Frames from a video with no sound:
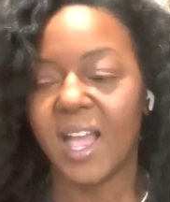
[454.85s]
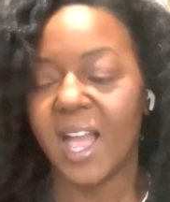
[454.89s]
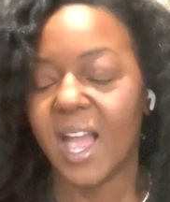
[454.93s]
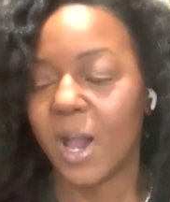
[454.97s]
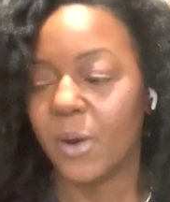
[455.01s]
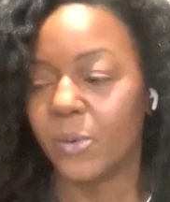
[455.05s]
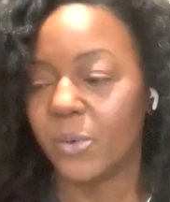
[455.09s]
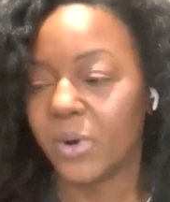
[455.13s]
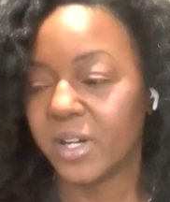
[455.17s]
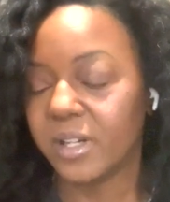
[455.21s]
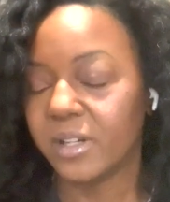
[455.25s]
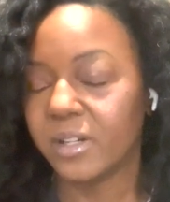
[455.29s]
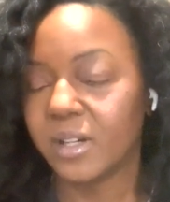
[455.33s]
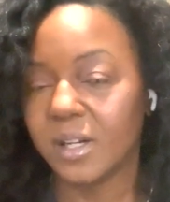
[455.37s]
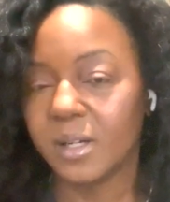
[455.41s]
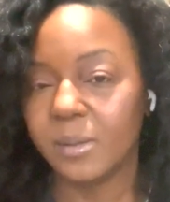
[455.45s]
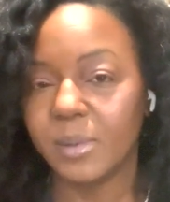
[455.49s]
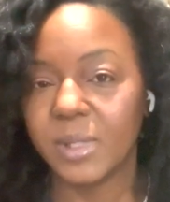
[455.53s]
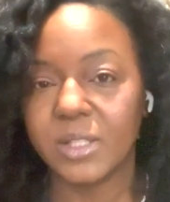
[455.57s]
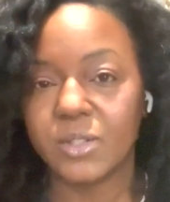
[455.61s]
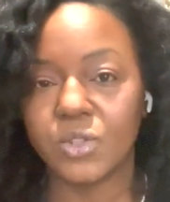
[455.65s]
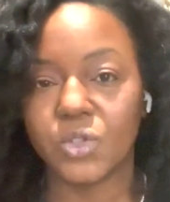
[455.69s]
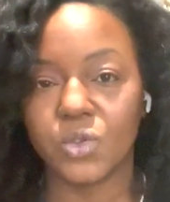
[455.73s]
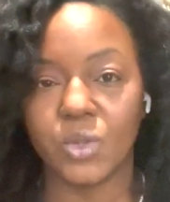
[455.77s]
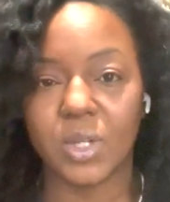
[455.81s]
And what you're going
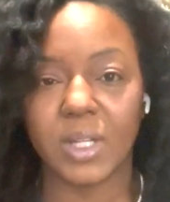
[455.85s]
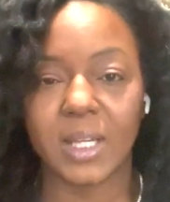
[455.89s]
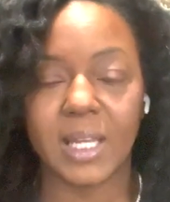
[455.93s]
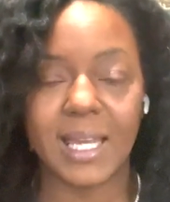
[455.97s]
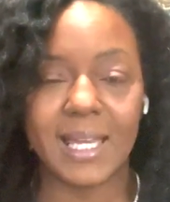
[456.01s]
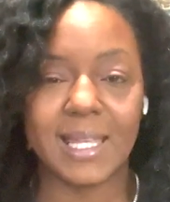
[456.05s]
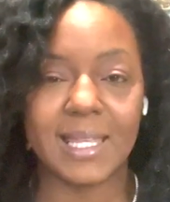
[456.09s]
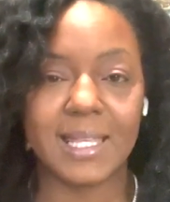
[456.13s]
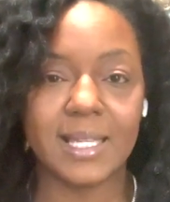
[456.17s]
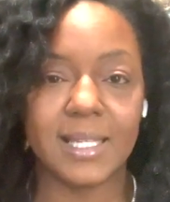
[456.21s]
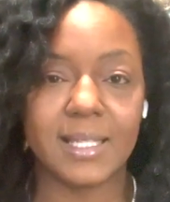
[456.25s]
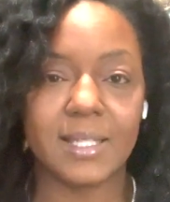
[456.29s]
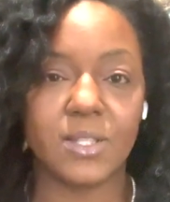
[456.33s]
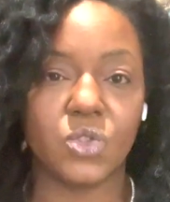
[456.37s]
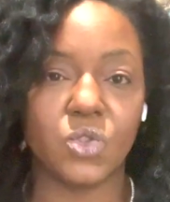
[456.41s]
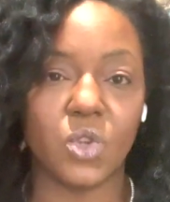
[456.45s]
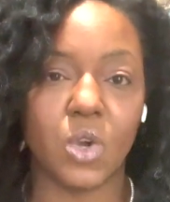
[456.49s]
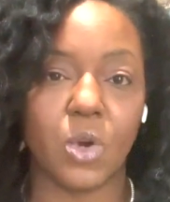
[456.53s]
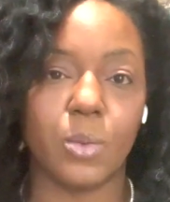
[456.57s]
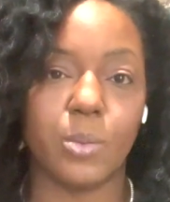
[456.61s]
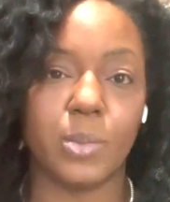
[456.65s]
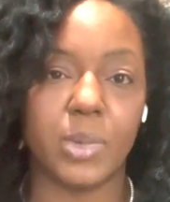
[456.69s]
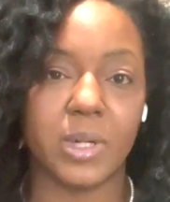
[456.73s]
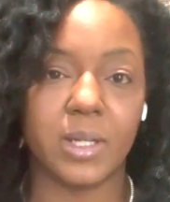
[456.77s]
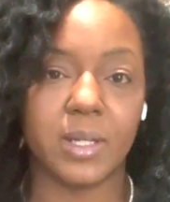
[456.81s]
to be doing in this
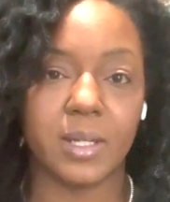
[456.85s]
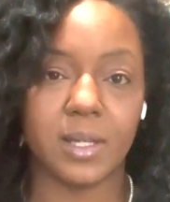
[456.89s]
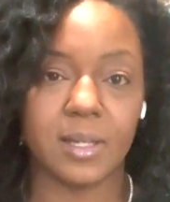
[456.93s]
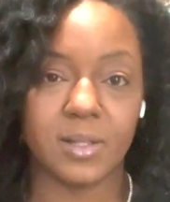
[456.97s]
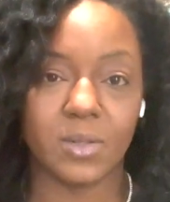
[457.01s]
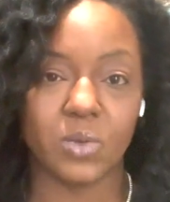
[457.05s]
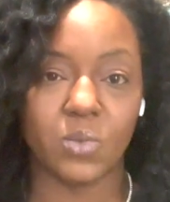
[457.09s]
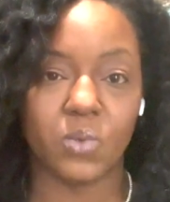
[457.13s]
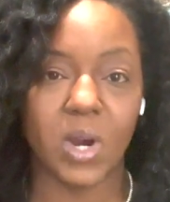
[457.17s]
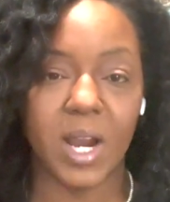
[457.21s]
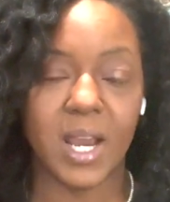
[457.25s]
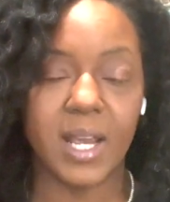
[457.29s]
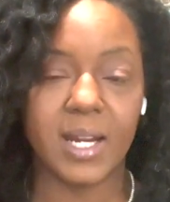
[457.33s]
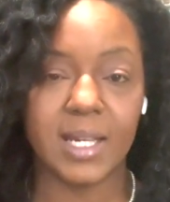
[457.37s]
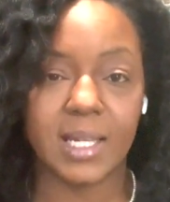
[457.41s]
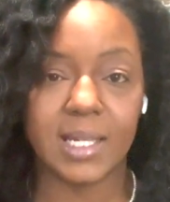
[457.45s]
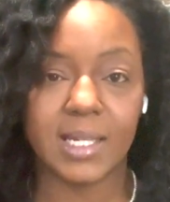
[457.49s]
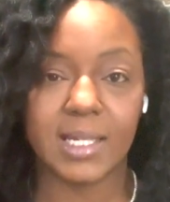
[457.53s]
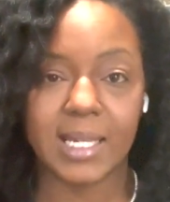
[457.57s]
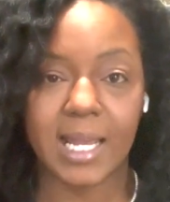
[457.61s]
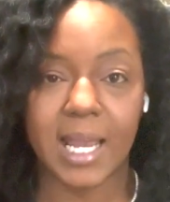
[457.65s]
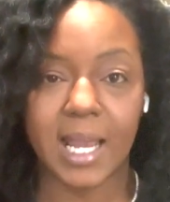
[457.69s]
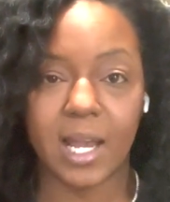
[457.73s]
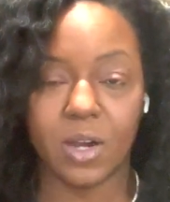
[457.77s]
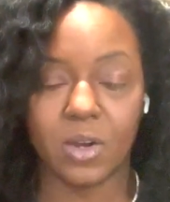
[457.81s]
notebook is writing
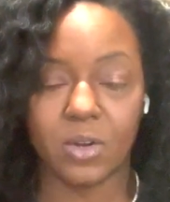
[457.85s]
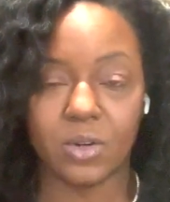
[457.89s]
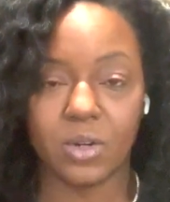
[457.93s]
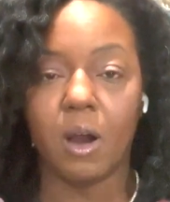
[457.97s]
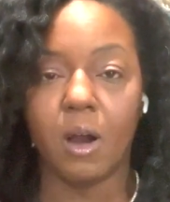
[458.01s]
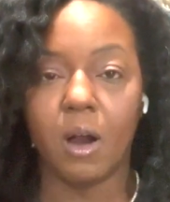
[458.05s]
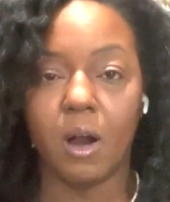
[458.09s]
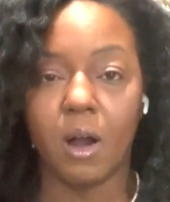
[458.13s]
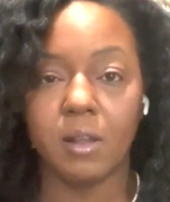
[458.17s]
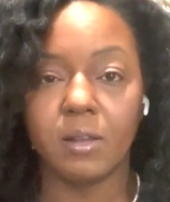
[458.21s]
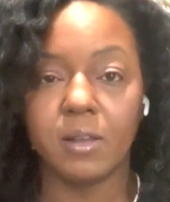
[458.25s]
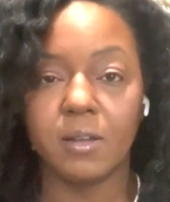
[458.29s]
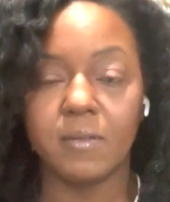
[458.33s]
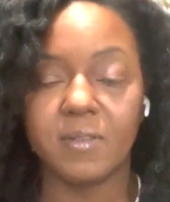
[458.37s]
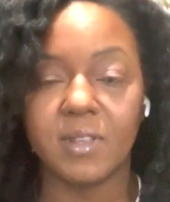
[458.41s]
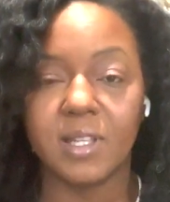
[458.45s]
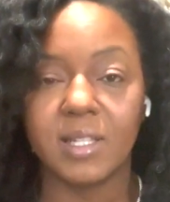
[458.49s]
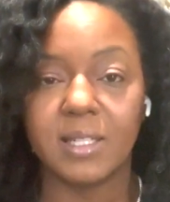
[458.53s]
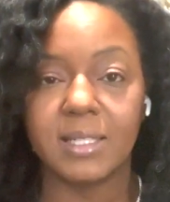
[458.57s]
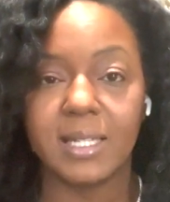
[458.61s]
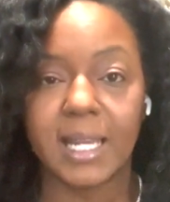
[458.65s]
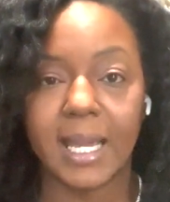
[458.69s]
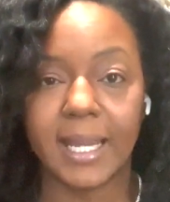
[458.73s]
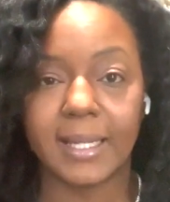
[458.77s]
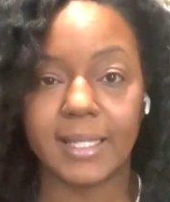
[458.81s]
down all of the
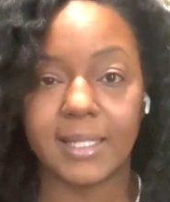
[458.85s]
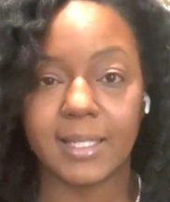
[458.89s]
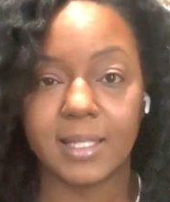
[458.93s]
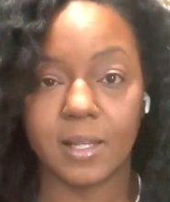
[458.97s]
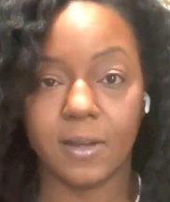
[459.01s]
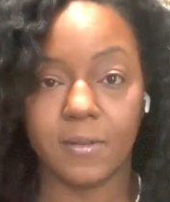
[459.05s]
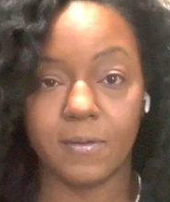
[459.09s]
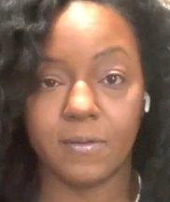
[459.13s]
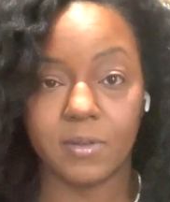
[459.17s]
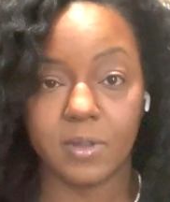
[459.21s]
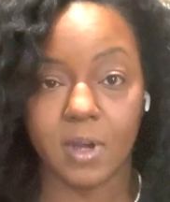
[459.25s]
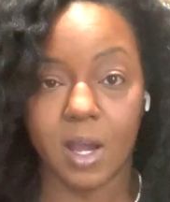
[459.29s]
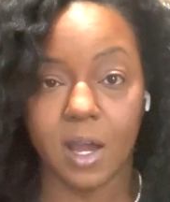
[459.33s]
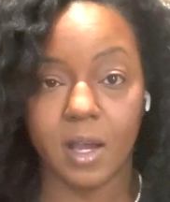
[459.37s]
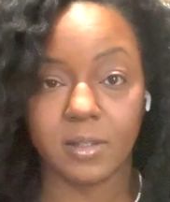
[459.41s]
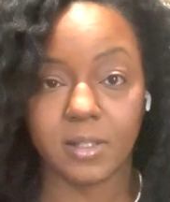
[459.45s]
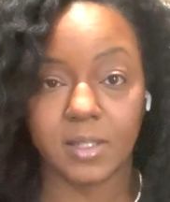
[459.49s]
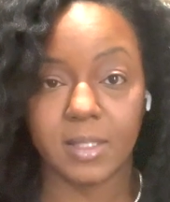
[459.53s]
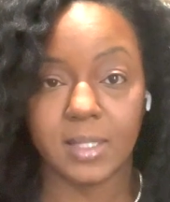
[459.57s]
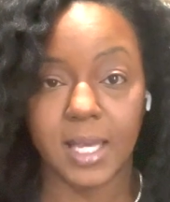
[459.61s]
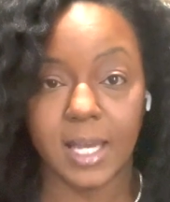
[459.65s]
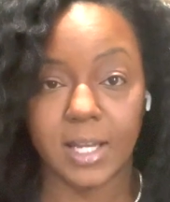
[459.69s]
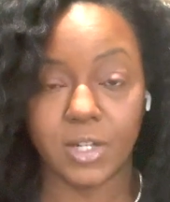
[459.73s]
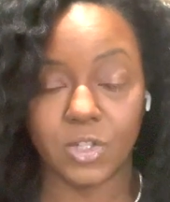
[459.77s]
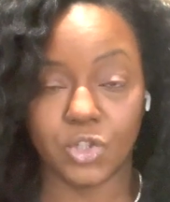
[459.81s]
negative thoughts
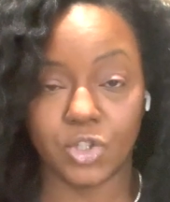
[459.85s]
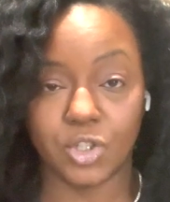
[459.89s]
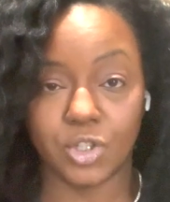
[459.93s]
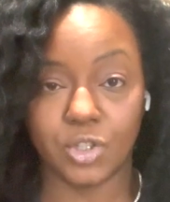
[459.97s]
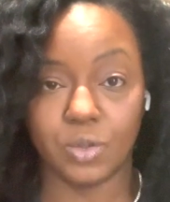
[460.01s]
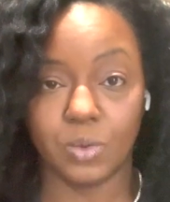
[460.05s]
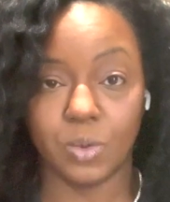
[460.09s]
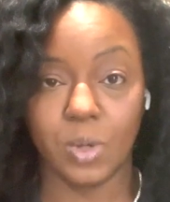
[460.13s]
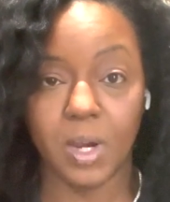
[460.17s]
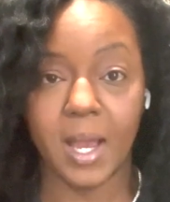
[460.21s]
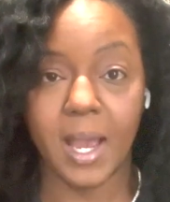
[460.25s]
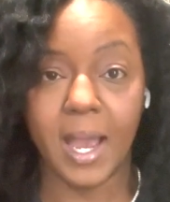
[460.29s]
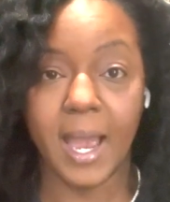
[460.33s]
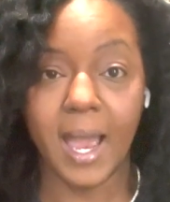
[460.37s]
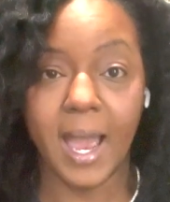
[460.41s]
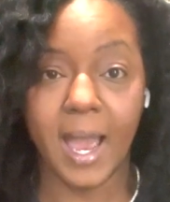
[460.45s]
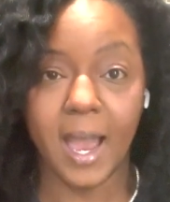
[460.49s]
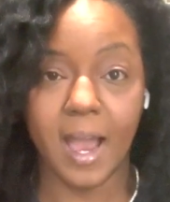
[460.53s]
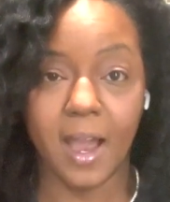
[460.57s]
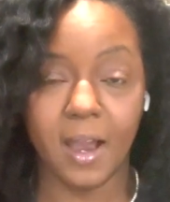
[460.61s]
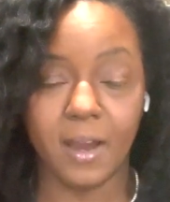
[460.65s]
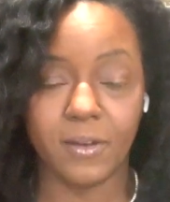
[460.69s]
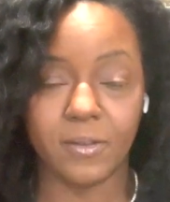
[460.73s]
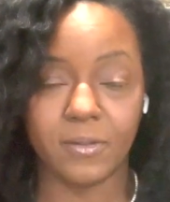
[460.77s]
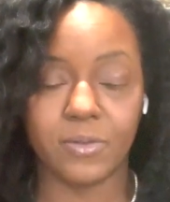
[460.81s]
that you
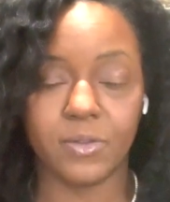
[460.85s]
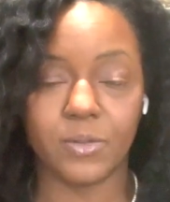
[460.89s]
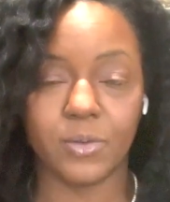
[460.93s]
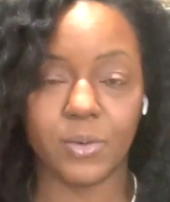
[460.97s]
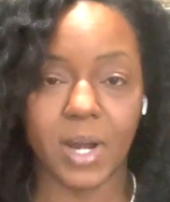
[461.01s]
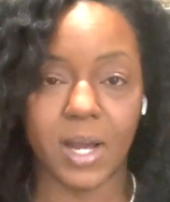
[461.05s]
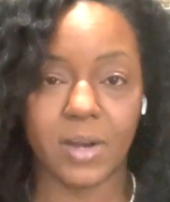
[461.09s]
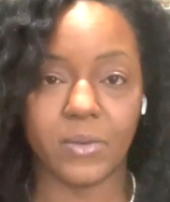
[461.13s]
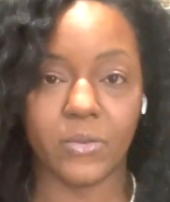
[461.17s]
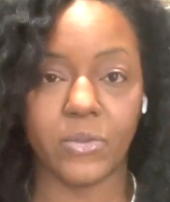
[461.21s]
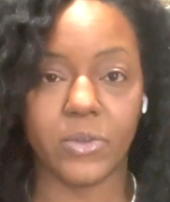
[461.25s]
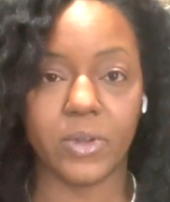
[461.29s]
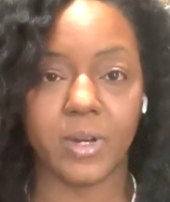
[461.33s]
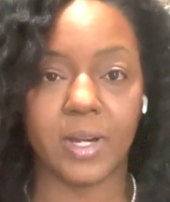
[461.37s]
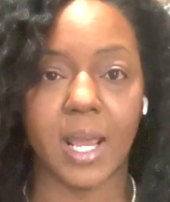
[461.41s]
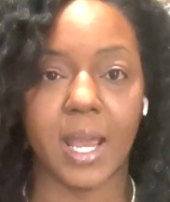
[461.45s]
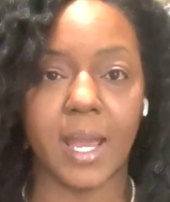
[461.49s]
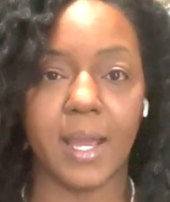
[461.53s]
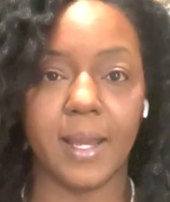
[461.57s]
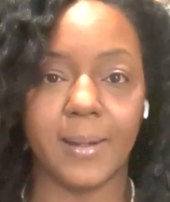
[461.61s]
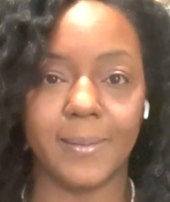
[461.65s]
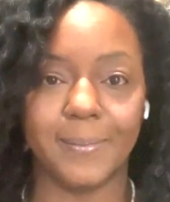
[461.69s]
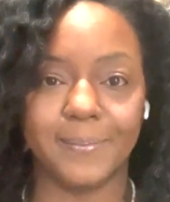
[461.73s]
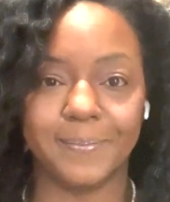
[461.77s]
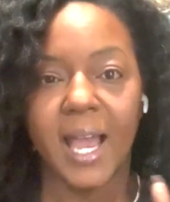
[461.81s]
have throughout the
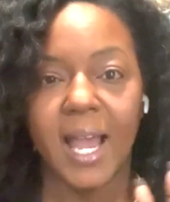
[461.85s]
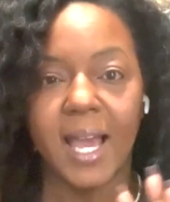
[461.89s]
day.